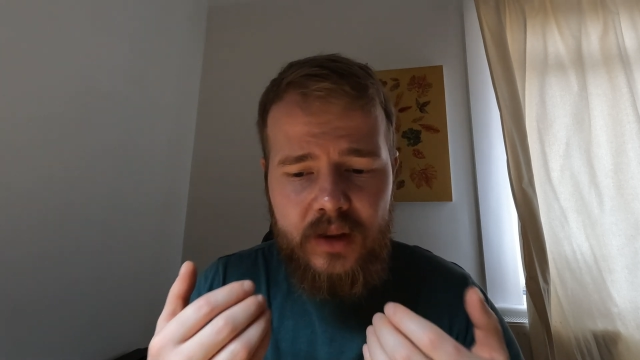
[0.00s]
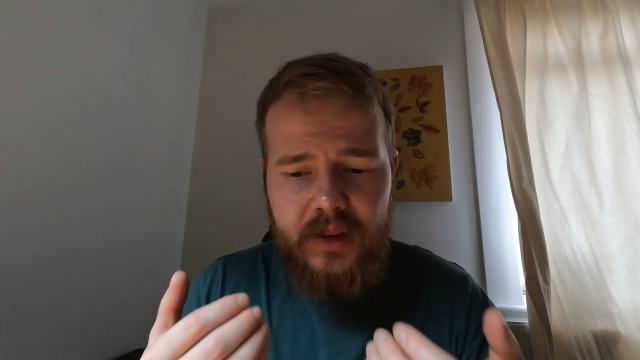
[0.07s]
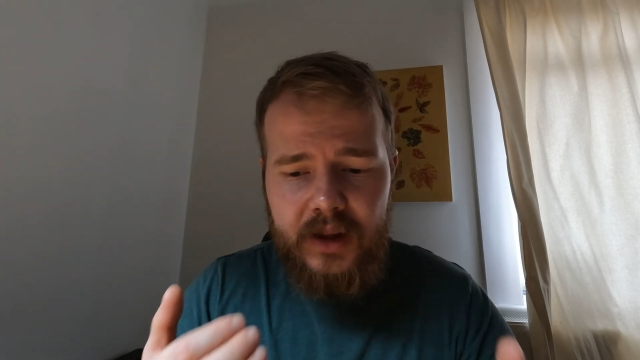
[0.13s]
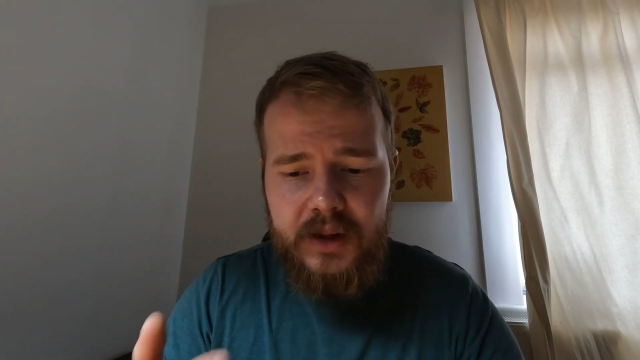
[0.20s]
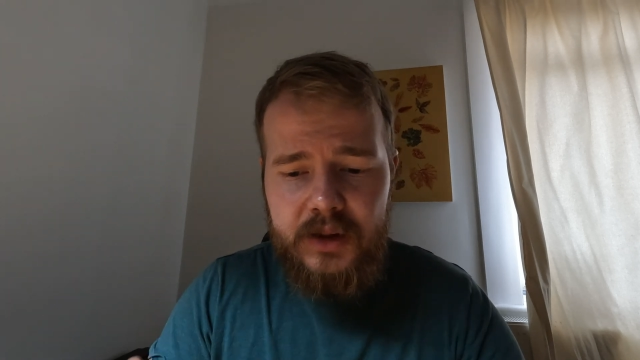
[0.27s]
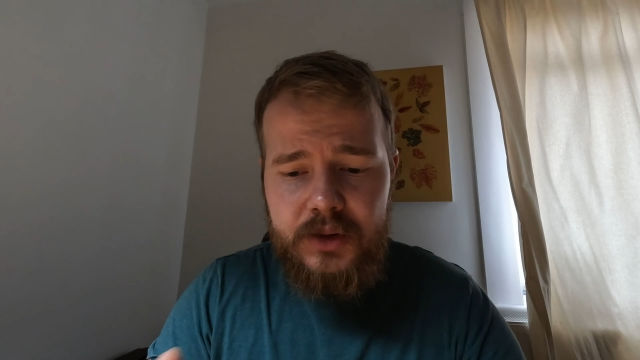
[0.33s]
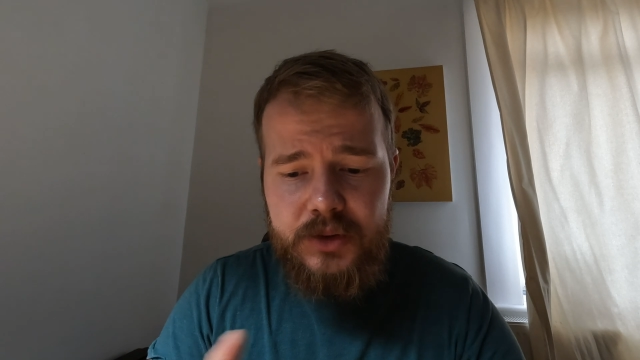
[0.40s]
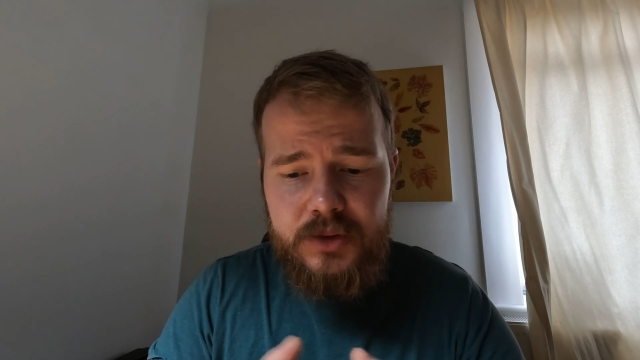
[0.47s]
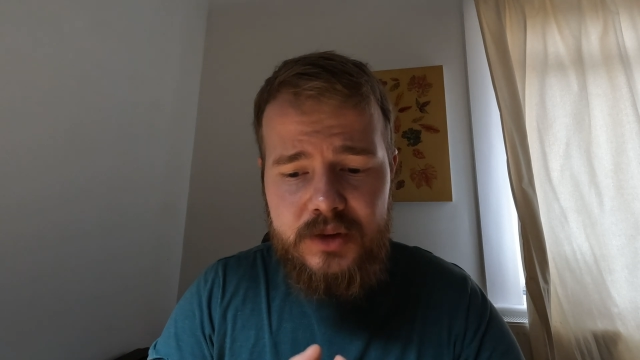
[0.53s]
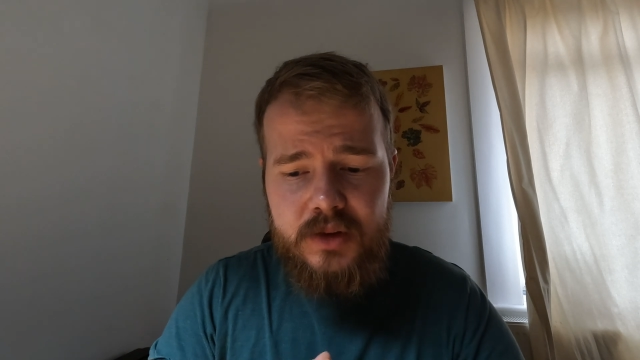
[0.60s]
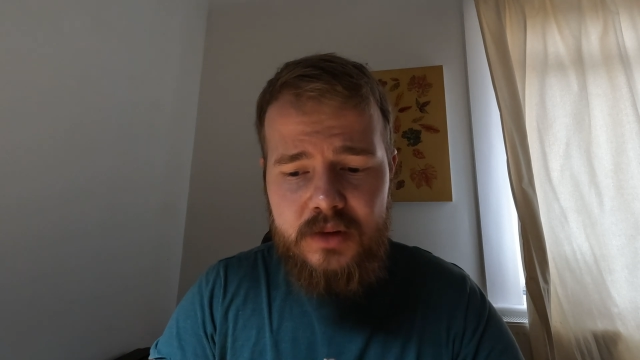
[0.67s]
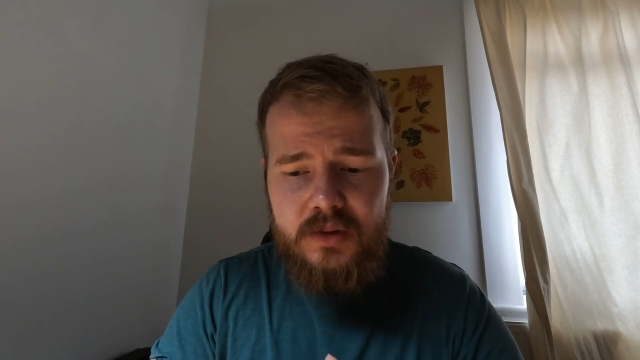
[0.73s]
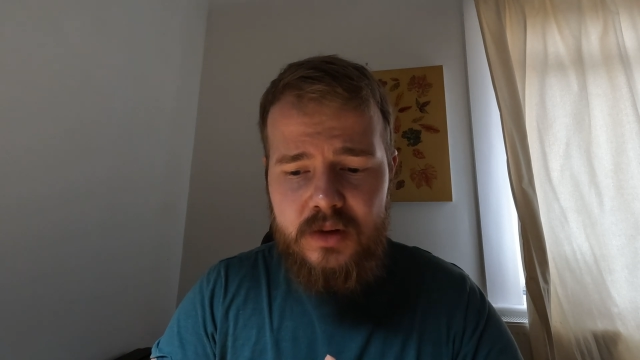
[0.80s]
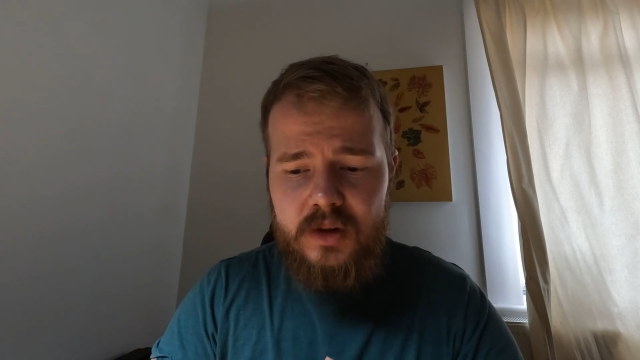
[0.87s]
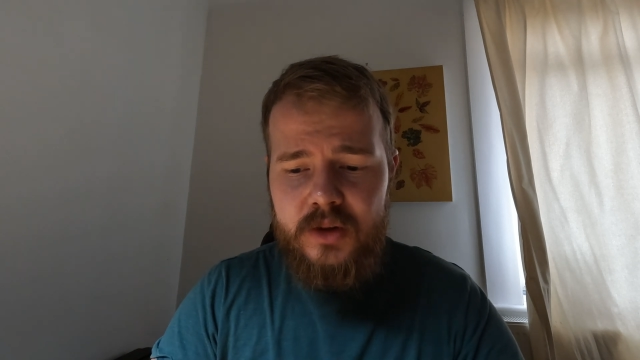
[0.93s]
they
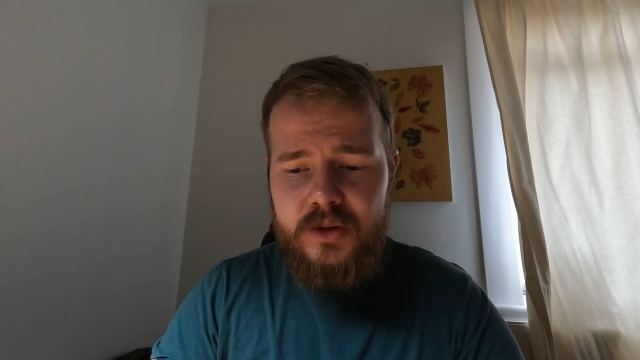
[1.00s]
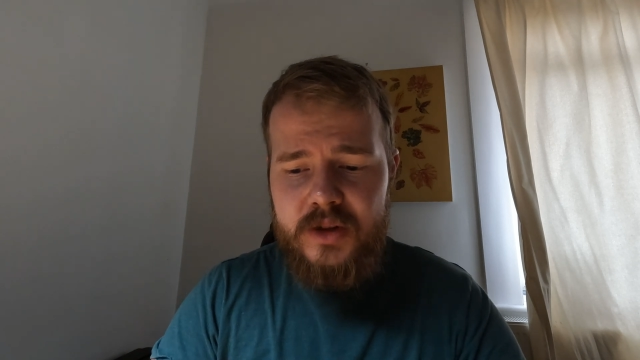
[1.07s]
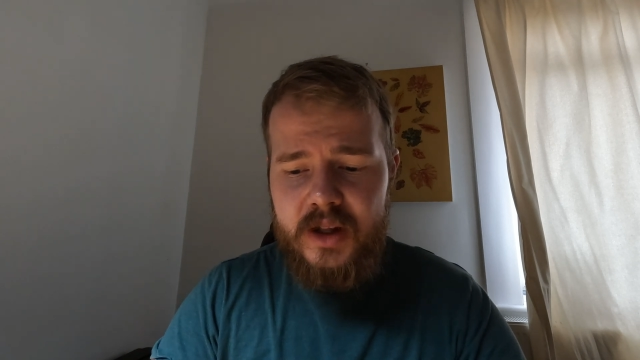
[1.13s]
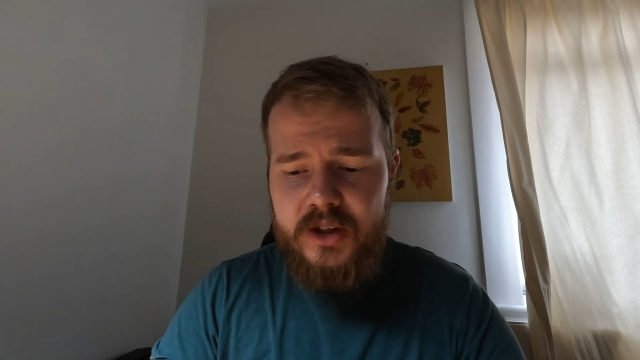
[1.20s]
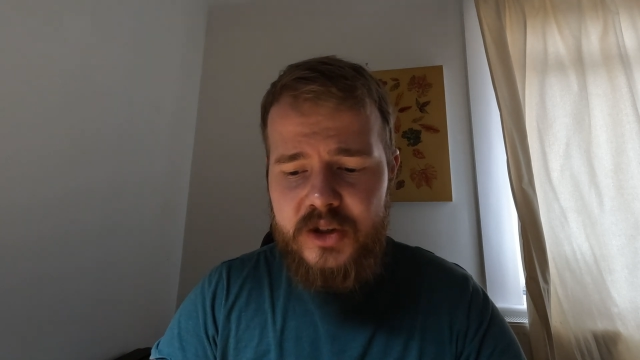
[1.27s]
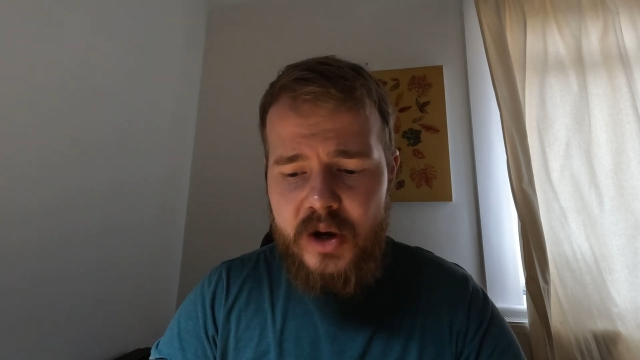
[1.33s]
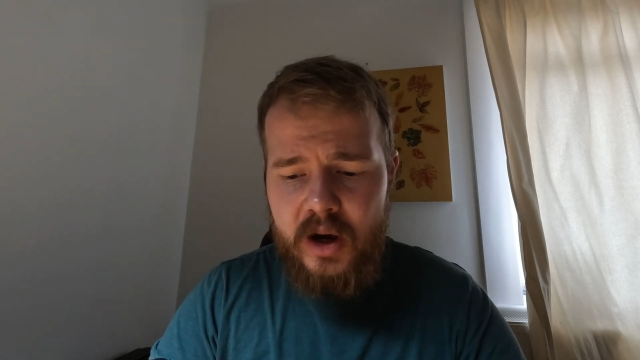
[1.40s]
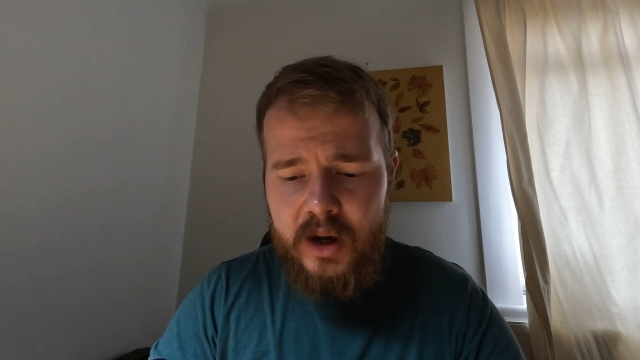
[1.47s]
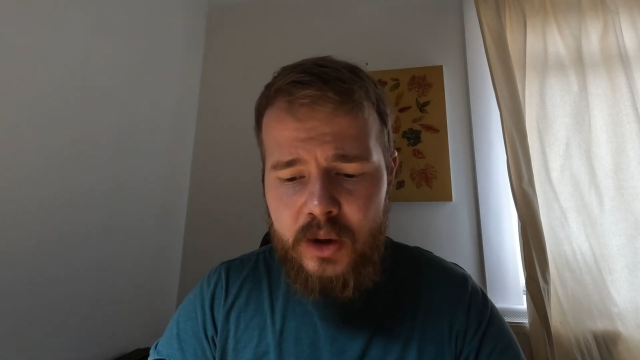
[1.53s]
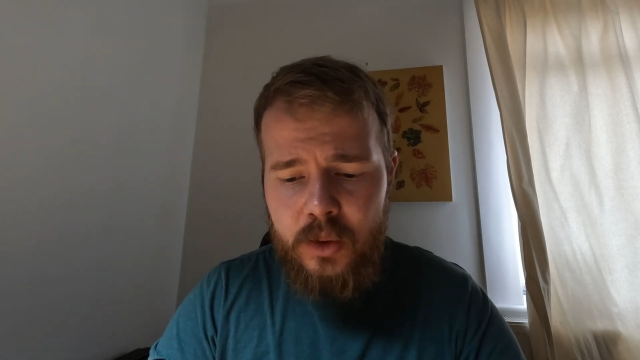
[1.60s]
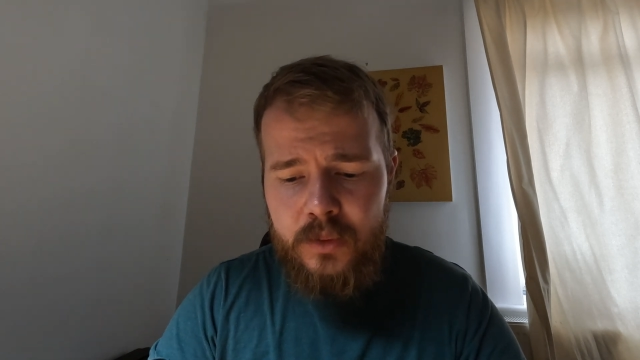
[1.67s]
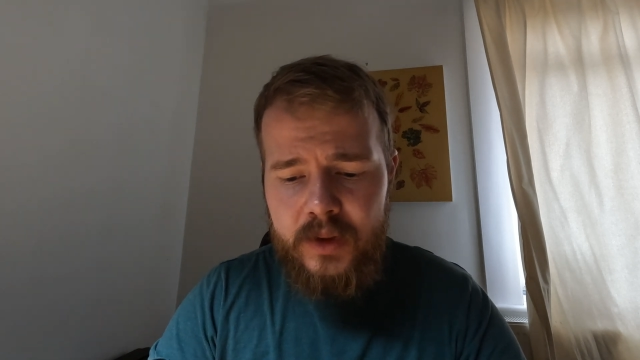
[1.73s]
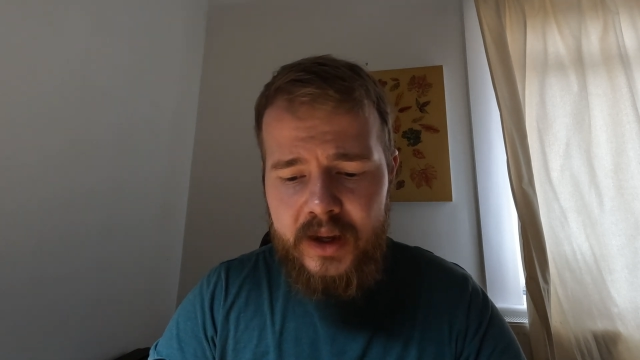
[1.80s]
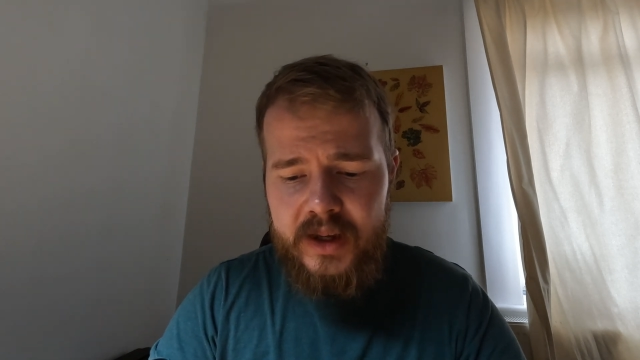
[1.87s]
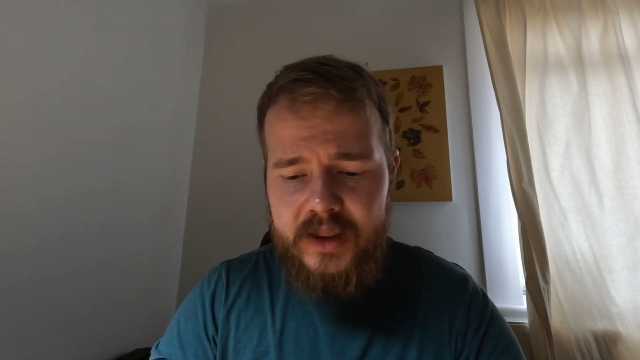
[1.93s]
lose their
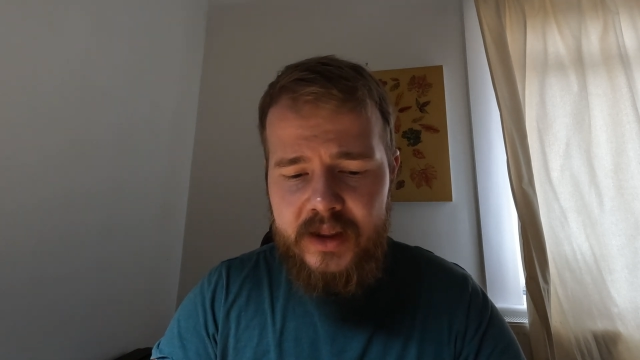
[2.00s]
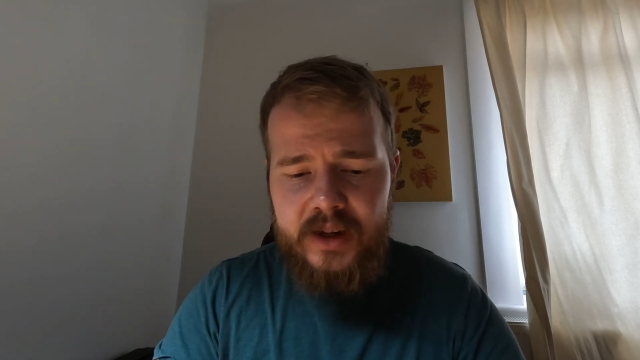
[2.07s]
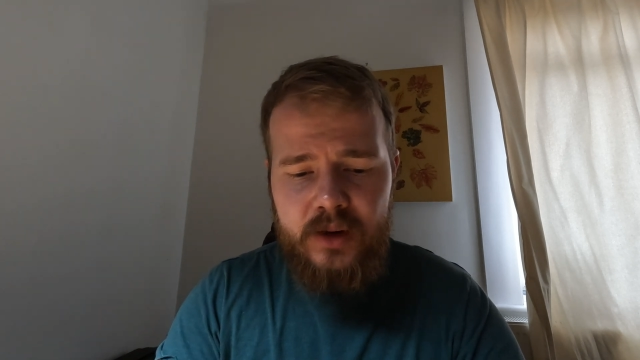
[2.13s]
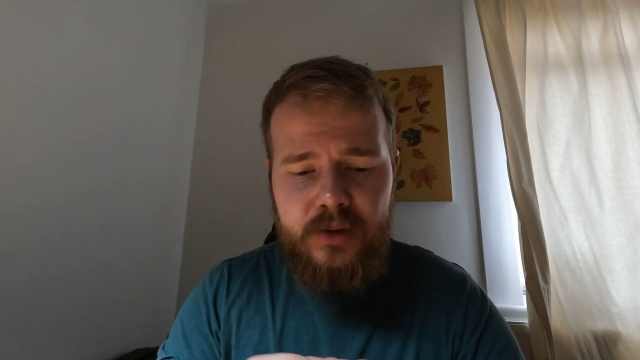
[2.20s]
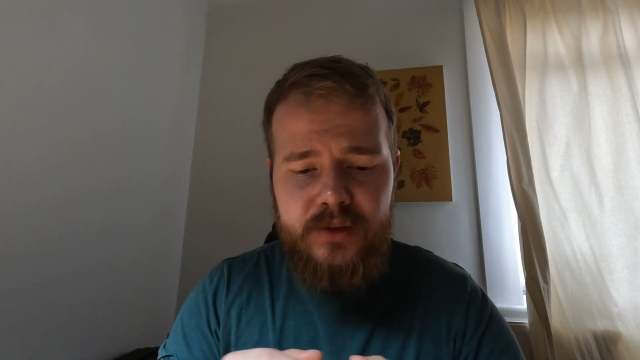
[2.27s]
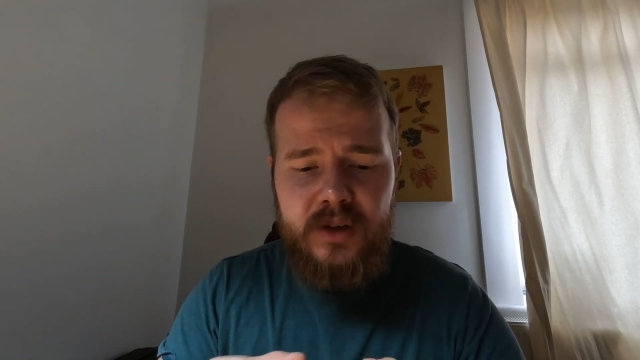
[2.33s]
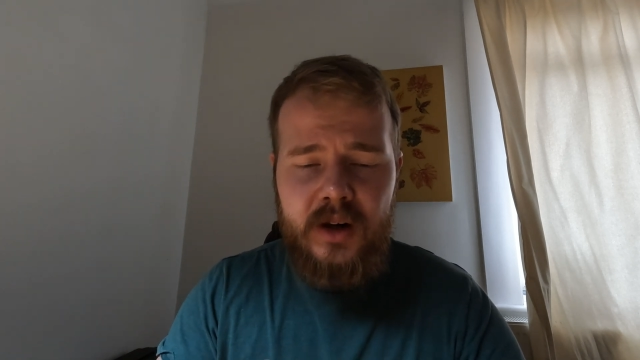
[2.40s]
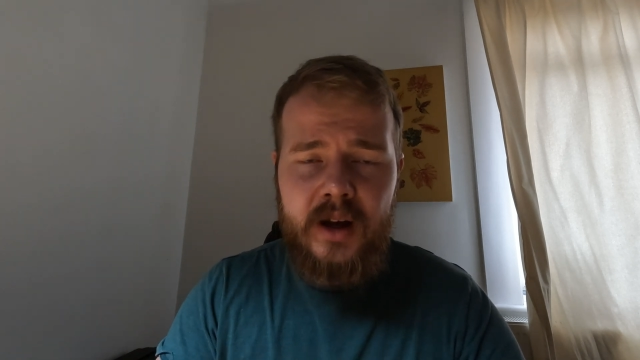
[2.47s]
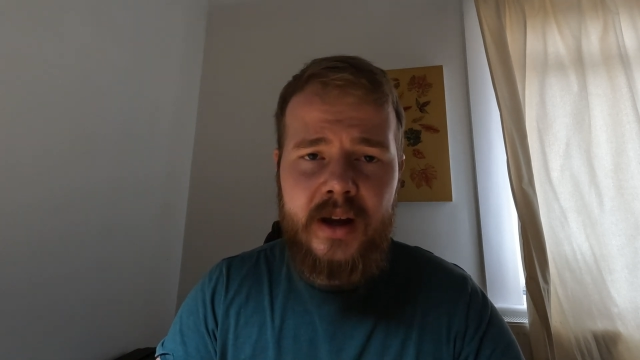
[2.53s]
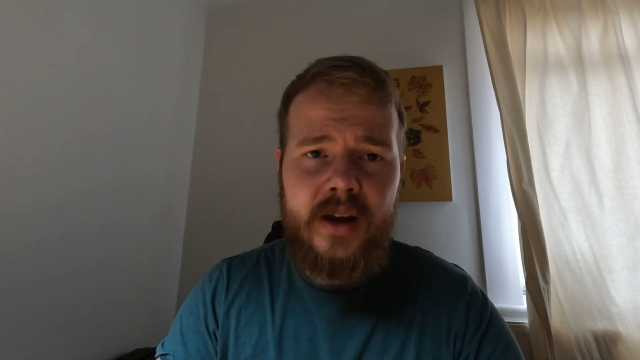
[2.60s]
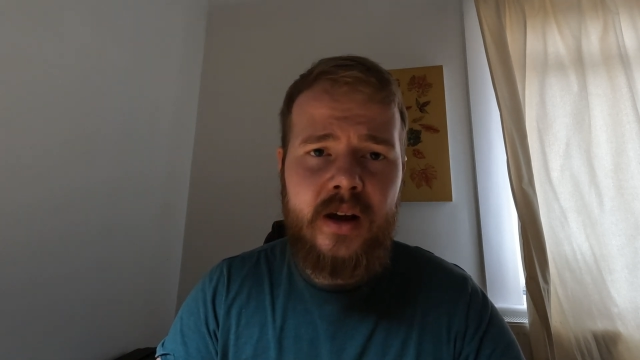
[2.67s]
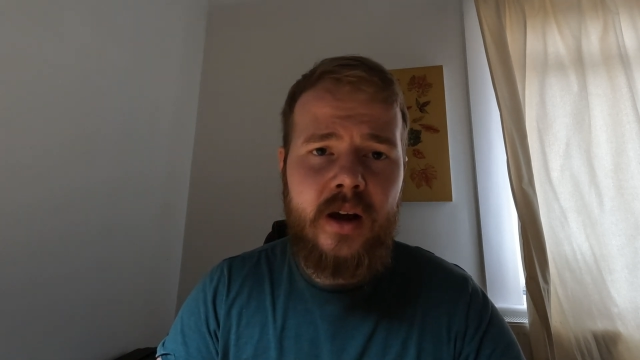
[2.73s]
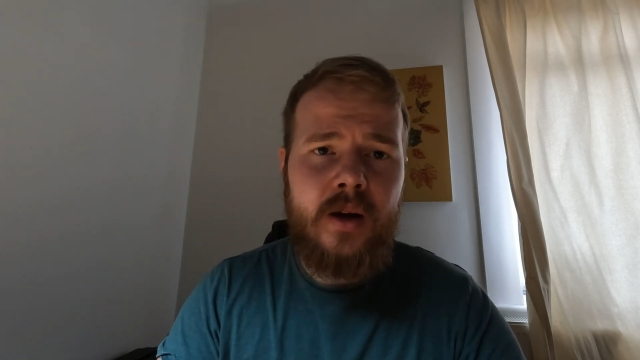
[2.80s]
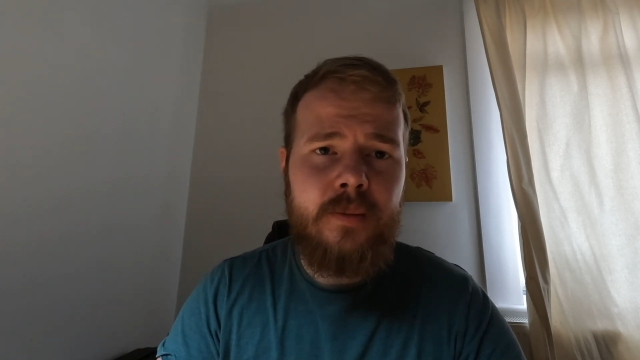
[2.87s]
child, they offer like